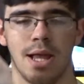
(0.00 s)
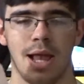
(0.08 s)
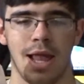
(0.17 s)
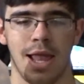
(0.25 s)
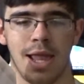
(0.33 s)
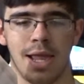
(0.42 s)

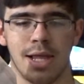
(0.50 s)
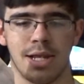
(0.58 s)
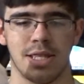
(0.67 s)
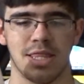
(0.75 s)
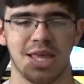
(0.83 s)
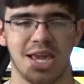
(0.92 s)
And
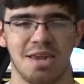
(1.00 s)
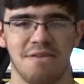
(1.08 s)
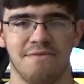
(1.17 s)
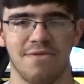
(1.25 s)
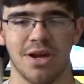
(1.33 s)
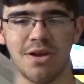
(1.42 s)

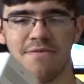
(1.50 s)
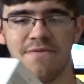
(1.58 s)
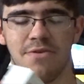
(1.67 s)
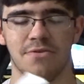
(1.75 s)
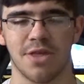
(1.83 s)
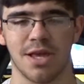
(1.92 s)
they've done a
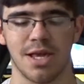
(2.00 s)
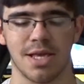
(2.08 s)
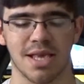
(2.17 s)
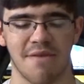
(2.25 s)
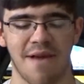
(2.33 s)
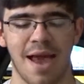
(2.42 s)
few things.
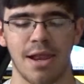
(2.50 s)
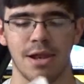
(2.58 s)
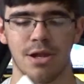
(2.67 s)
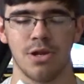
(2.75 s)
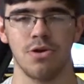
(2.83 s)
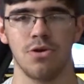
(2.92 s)
They've added a
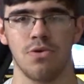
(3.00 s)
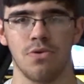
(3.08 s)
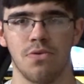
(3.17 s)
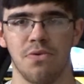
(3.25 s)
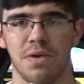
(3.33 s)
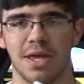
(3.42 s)

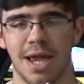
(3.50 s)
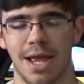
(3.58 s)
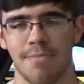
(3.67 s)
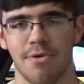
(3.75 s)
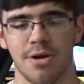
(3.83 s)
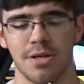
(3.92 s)
new
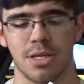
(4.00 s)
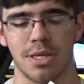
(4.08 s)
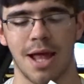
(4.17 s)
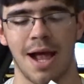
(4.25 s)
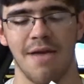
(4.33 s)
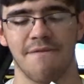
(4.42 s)
camera to the
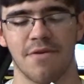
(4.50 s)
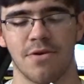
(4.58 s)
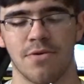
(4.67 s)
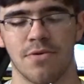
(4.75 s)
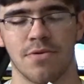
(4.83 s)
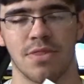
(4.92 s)

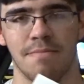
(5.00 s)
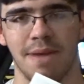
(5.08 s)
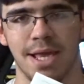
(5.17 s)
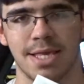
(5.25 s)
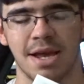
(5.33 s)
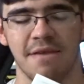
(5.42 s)
iPhone, the
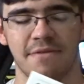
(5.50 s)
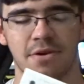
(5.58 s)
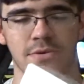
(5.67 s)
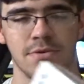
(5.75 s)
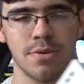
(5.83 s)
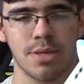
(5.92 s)
base
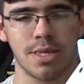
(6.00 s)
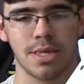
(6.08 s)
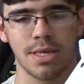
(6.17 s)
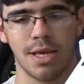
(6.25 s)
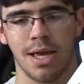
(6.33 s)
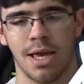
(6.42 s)
iPhones,
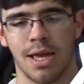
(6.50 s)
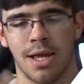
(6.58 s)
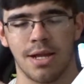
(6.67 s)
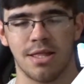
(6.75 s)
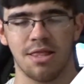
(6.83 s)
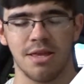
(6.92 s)

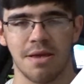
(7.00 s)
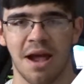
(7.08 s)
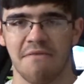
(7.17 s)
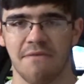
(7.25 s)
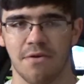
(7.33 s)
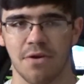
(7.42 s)
and the
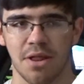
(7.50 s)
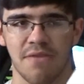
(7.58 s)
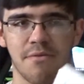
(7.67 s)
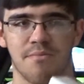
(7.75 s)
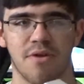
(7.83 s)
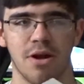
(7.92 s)
iPhone
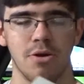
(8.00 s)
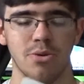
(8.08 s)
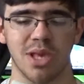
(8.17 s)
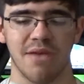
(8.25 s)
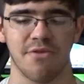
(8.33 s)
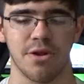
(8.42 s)
11 Pros
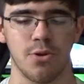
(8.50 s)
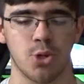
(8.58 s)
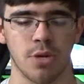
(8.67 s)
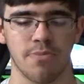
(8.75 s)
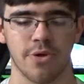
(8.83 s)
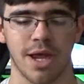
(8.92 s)
have the new
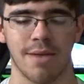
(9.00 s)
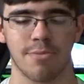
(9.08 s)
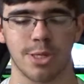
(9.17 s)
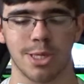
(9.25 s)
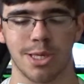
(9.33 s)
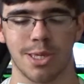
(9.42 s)
triple camera
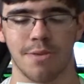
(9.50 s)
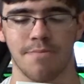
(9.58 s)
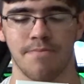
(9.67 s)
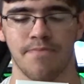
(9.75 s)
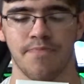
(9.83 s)
system.